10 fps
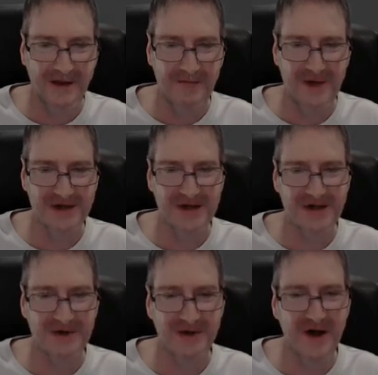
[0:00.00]
have much to
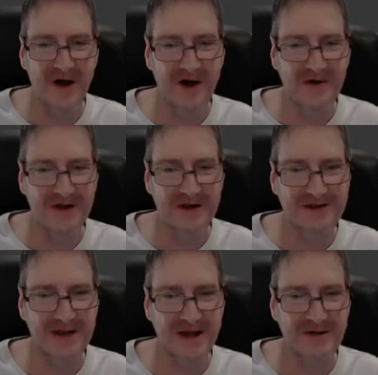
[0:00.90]
do with the hiring.
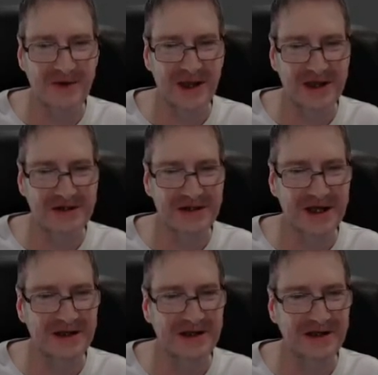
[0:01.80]
That's all handled by H
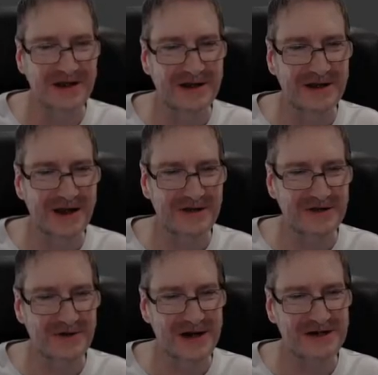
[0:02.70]
R, and
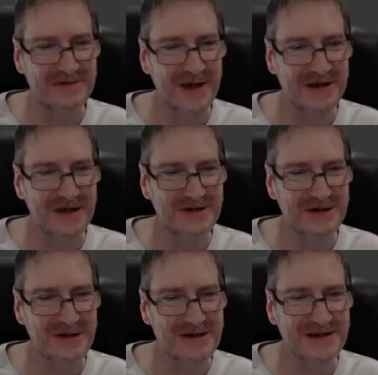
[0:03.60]
the directors make those
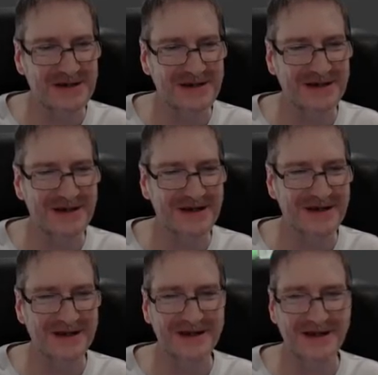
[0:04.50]
choices
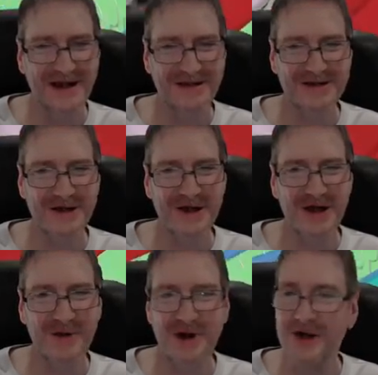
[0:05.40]
at the
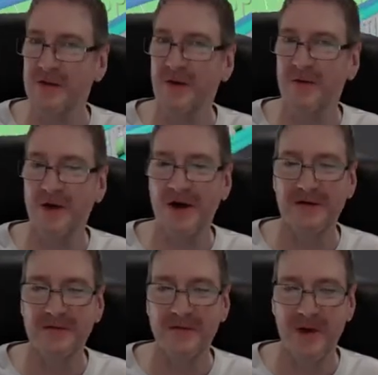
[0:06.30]
studio. But I'll keep you in
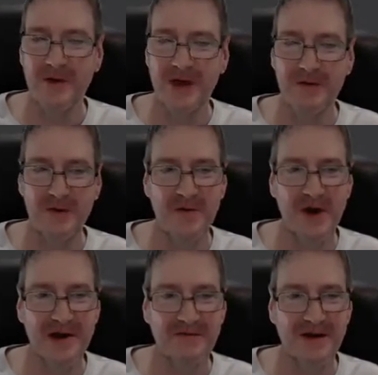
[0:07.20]
mind. I will keep you in
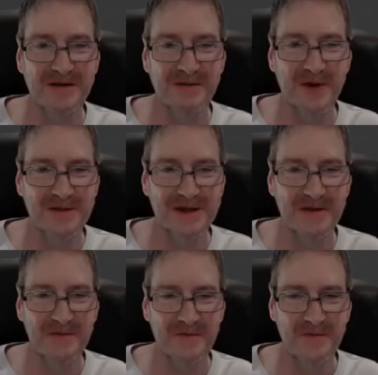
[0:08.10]
mind if anything pops
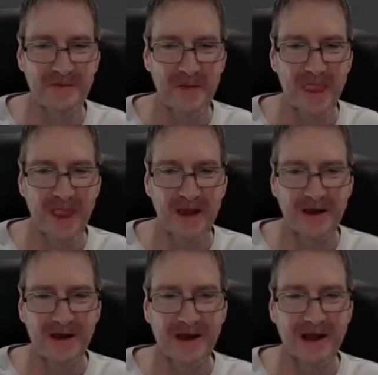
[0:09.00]
up.
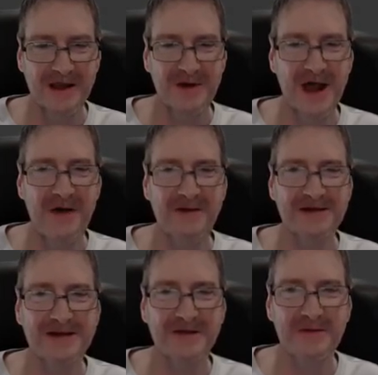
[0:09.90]
You and half a
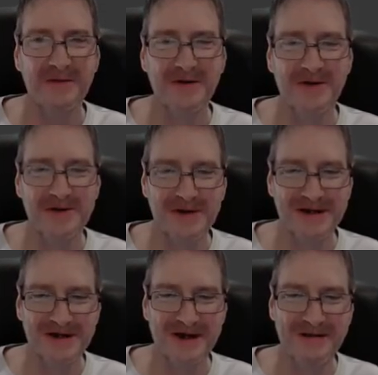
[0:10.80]
dozen other people that watch
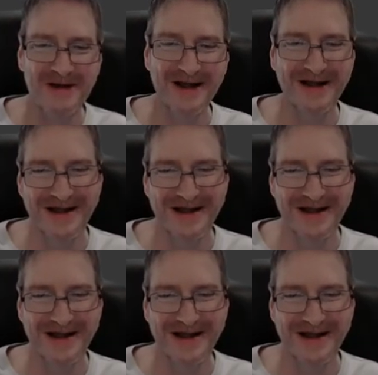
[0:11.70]
my stream.